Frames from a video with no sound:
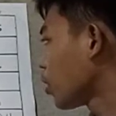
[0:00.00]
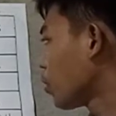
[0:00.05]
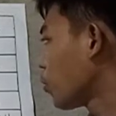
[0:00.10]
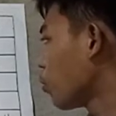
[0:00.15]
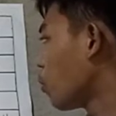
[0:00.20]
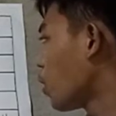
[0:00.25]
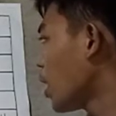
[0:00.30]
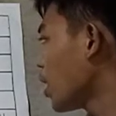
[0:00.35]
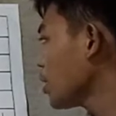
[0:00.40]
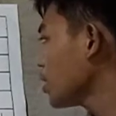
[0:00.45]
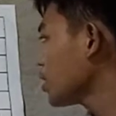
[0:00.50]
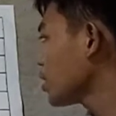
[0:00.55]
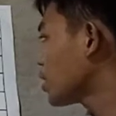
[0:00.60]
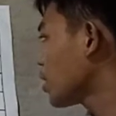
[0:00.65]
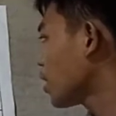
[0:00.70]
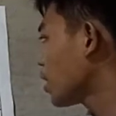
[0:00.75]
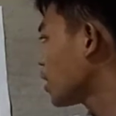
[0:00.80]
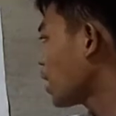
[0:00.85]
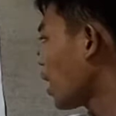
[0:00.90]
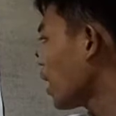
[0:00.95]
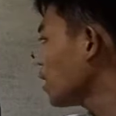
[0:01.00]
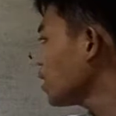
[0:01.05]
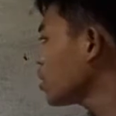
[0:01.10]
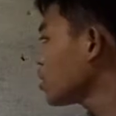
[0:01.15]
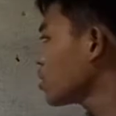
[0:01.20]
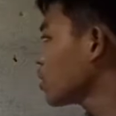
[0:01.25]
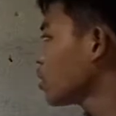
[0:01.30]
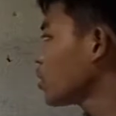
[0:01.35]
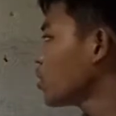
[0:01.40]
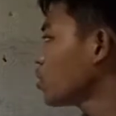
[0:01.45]
ones,
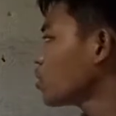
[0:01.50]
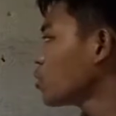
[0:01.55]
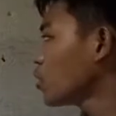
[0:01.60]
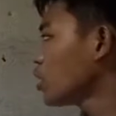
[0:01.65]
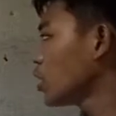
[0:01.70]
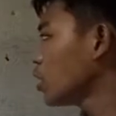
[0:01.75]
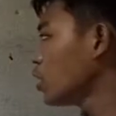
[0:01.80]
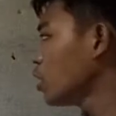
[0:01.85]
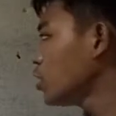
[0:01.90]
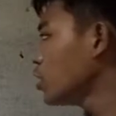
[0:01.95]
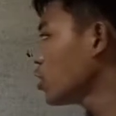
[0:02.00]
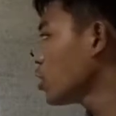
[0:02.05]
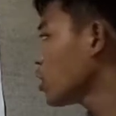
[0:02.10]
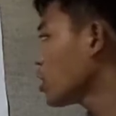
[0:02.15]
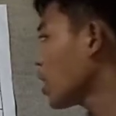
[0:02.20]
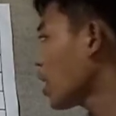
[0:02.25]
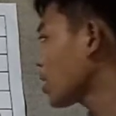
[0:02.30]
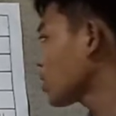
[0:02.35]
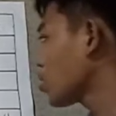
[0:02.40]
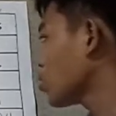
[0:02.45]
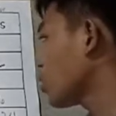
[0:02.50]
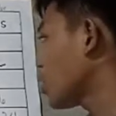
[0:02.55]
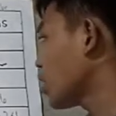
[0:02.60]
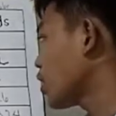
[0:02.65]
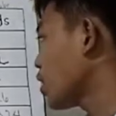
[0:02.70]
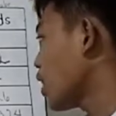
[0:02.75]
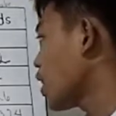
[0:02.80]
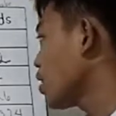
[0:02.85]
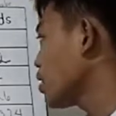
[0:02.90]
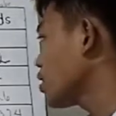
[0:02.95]
tens. So the digit next to the
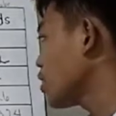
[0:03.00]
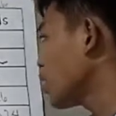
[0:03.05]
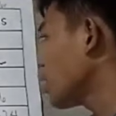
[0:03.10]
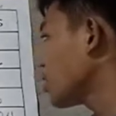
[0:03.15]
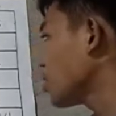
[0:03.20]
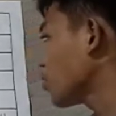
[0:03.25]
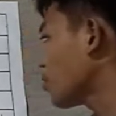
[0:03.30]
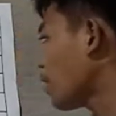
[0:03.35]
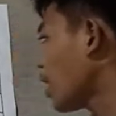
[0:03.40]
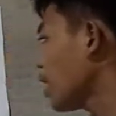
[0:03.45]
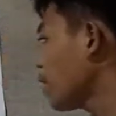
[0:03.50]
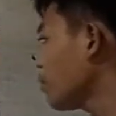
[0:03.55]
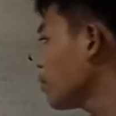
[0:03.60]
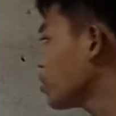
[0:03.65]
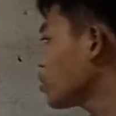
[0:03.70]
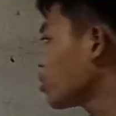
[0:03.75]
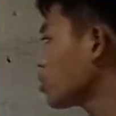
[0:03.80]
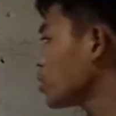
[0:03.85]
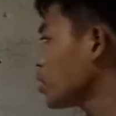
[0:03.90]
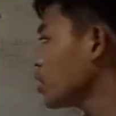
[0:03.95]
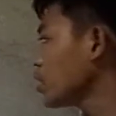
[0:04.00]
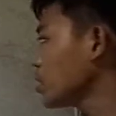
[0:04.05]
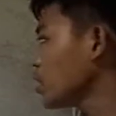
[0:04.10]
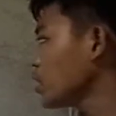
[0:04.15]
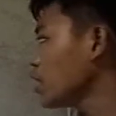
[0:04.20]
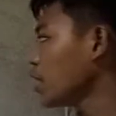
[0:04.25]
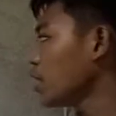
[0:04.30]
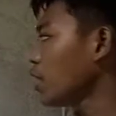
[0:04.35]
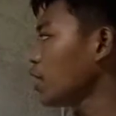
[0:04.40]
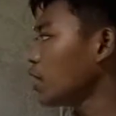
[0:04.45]
tens is 5. So since
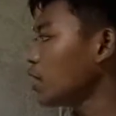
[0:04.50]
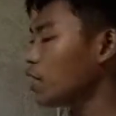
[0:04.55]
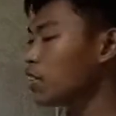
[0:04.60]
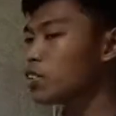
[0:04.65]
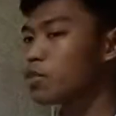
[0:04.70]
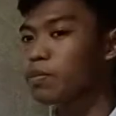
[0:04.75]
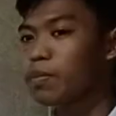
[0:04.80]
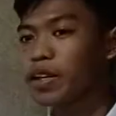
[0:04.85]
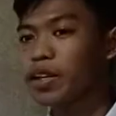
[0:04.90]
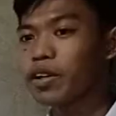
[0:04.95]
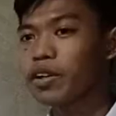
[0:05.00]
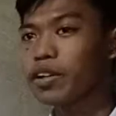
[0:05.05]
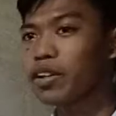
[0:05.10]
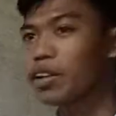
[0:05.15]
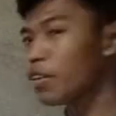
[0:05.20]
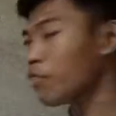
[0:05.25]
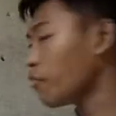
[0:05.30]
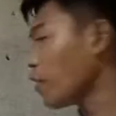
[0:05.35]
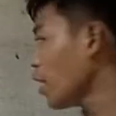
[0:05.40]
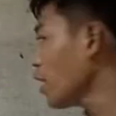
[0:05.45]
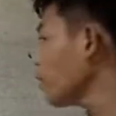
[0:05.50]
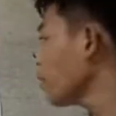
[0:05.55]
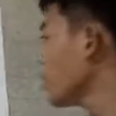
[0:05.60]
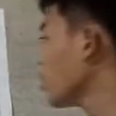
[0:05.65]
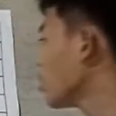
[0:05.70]
it is bigger than 5,